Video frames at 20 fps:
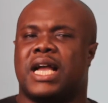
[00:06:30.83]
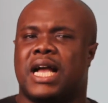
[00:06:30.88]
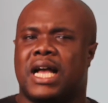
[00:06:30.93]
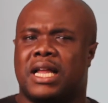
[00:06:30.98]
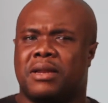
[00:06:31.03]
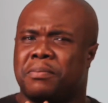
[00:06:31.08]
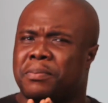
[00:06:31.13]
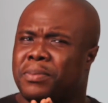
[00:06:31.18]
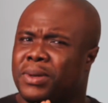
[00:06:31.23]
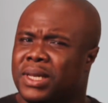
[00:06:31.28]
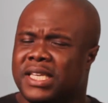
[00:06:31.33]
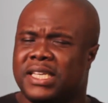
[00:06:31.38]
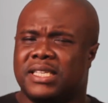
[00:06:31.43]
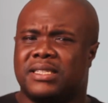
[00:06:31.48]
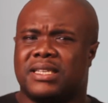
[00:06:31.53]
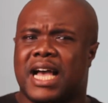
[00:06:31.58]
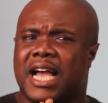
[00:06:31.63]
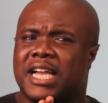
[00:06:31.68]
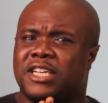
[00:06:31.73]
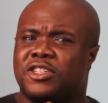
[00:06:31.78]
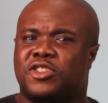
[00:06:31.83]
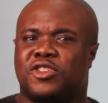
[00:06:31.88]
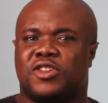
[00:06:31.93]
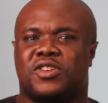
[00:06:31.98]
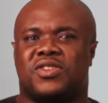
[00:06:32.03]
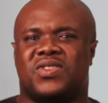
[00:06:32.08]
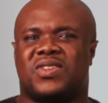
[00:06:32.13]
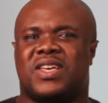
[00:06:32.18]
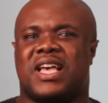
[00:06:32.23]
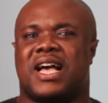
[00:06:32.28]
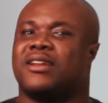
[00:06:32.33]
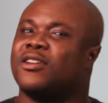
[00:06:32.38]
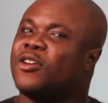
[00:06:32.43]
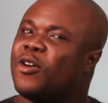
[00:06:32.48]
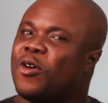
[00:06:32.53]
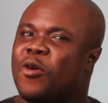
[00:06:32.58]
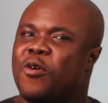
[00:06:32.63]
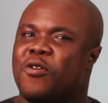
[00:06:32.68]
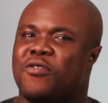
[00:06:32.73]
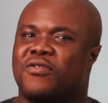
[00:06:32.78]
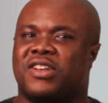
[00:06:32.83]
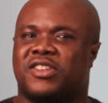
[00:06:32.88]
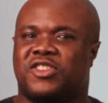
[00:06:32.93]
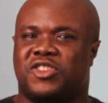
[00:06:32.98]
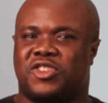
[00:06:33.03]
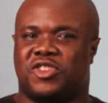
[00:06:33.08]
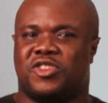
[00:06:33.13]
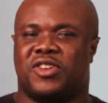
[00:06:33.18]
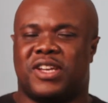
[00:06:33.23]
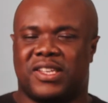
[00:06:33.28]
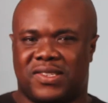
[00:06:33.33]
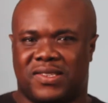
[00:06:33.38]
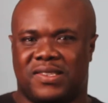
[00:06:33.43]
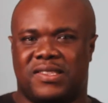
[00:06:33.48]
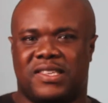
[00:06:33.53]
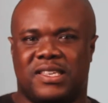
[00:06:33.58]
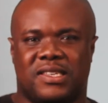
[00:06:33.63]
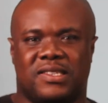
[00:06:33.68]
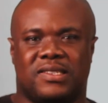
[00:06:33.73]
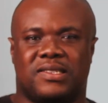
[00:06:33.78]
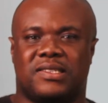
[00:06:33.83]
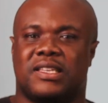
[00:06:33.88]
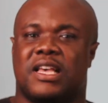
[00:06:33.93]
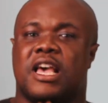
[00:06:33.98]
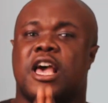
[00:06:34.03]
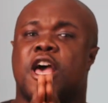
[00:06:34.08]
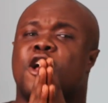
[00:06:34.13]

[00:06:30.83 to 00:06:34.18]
And please, I just cannot overstress this.